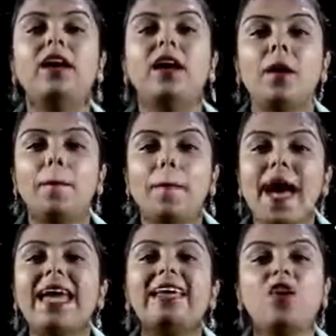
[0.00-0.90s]
A
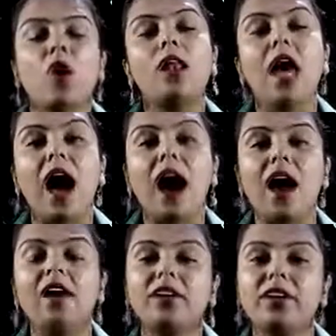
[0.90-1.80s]
man called
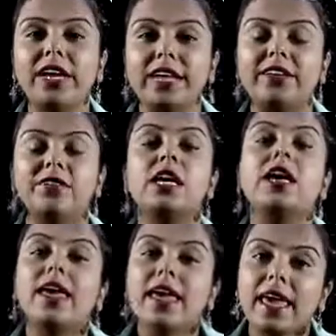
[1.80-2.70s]
Hargreaves,
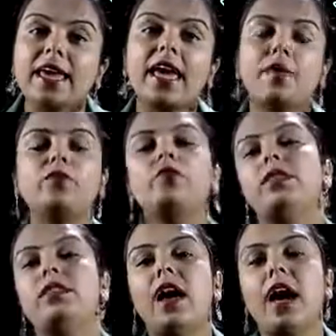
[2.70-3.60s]
he came
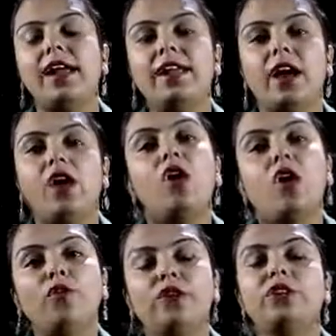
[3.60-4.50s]
with the idea
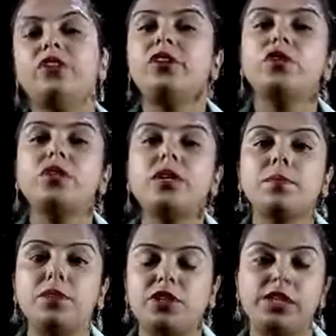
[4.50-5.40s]
of introducing
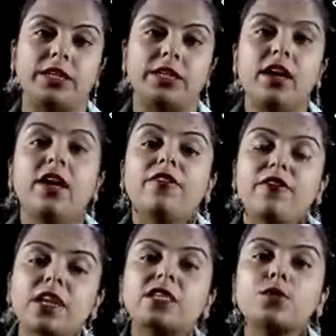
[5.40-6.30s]
machine.
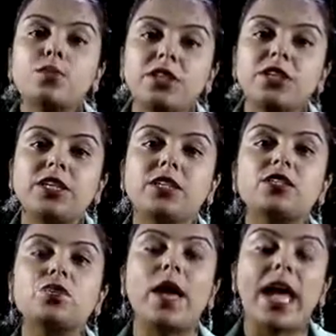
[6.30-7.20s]
First
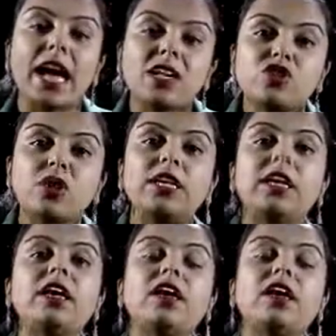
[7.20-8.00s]
machines were actually